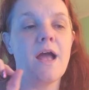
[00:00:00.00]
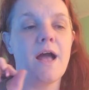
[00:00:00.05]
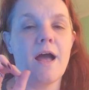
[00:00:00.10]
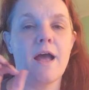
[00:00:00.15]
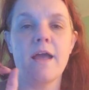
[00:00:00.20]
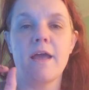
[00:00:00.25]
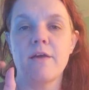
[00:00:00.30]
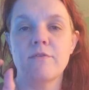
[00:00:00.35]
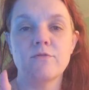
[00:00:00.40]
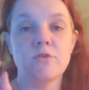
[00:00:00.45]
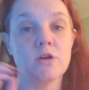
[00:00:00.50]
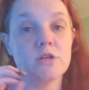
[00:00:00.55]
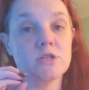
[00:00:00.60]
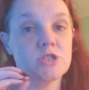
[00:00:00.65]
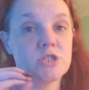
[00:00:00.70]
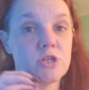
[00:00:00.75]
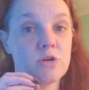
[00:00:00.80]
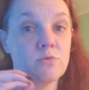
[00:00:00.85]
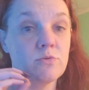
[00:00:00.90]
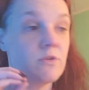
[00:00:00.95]
I have not
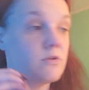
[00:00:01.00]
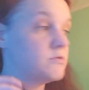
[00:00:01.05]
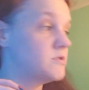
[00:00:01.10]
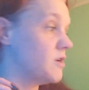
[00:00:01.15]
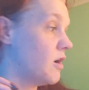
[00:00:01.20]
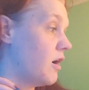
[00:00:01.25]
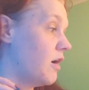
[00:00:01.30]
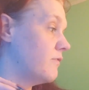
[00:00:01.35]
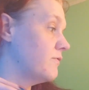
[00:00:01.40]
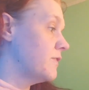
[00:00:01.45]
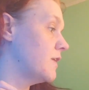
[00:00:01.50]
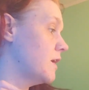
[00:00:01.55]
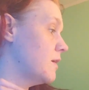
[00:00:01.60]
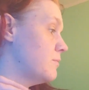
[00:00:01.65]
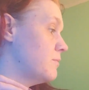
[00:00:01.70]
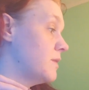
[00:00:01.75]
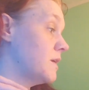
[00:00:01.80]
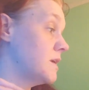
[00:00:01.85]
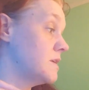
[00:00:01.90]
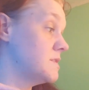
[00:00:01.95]
shown those off
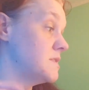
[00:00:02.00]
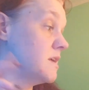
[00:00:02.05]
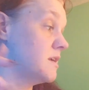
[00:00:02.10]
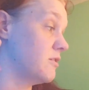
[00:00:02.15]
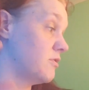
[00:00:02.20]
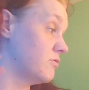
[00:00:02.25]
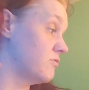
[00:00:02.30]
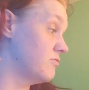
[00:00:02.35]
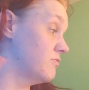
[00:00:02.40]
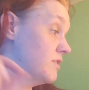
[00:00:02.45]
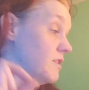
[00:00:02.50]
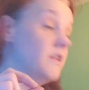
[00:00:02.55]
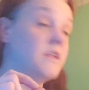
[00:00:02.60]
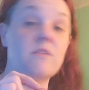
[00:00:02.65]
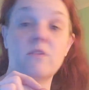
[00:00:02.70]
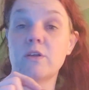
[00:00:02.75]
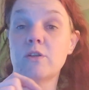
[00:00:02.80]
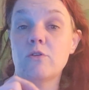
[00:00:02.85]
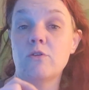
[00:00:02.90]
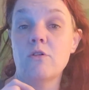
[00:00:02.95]
yet because they are really
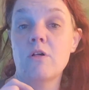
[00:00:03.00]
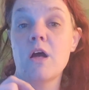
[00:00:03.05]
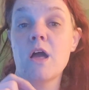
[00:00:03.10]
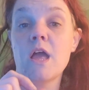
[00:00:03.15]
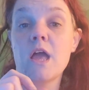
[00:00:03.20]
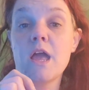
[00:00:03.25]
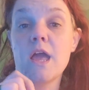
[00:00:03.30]
little.